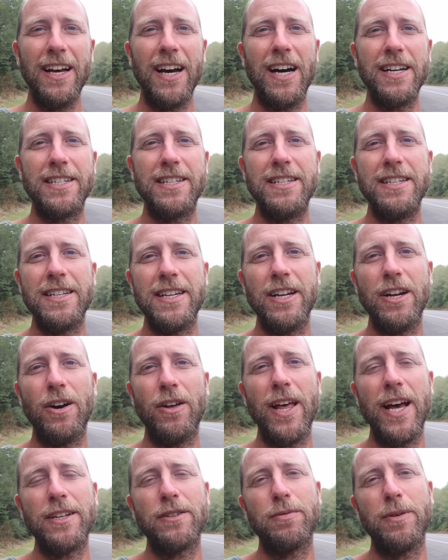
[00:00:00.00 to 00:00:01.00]
But, you
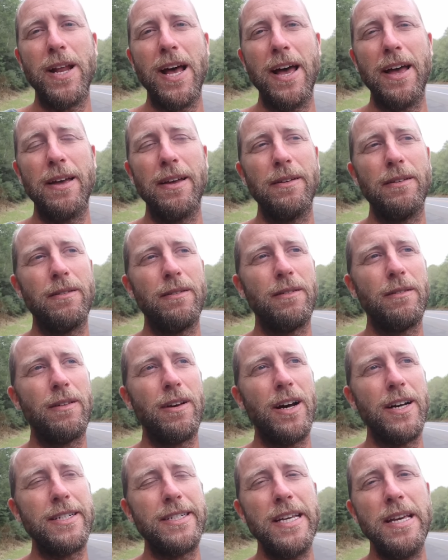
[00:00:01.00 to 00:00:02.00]
know, that's what I,
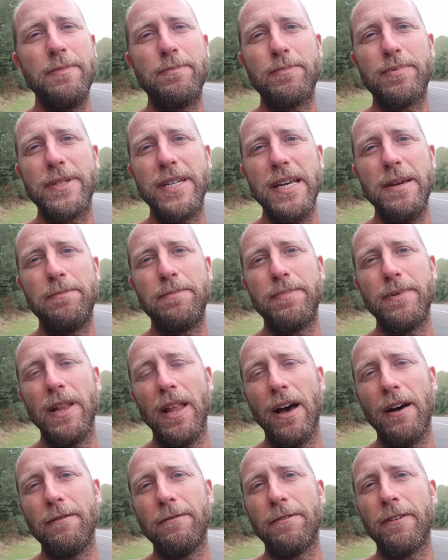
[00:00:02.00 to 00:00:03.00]
a deep, deep
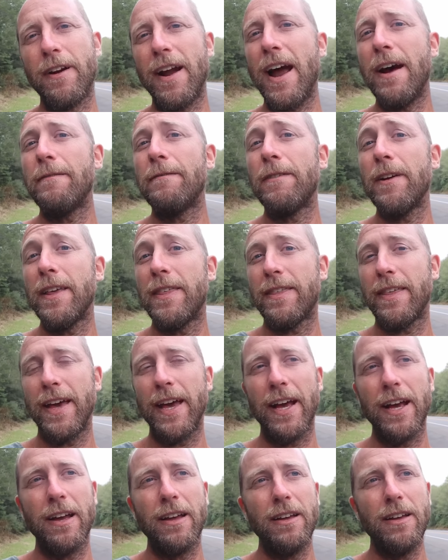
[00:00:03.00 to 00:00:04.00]
love for
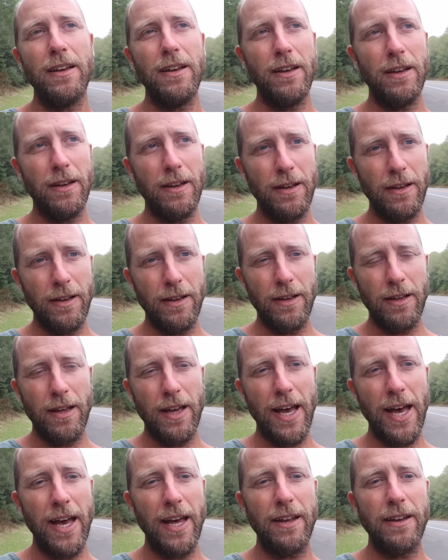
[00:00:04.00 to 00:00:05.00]
everything.
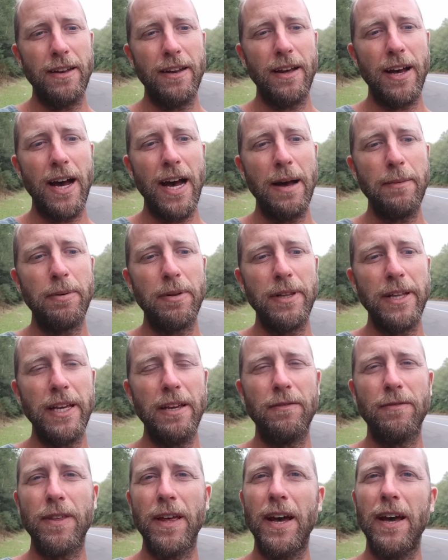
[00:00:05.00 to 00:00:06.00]
And I
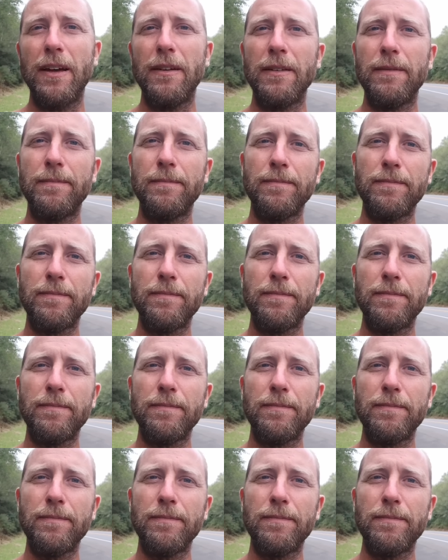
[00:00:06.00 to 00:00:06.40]
believe that